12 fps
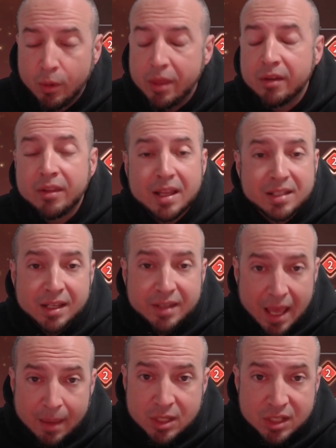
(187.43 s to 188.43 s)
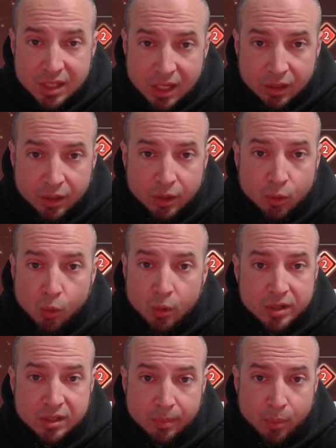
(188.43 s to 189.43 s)
whether that's a damage dealer
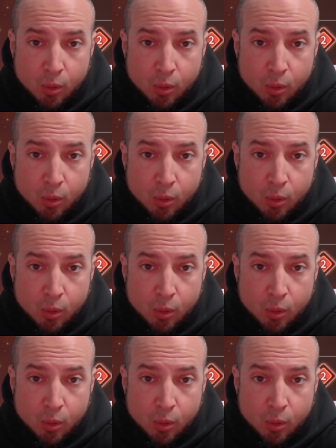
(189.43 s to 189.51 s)
or a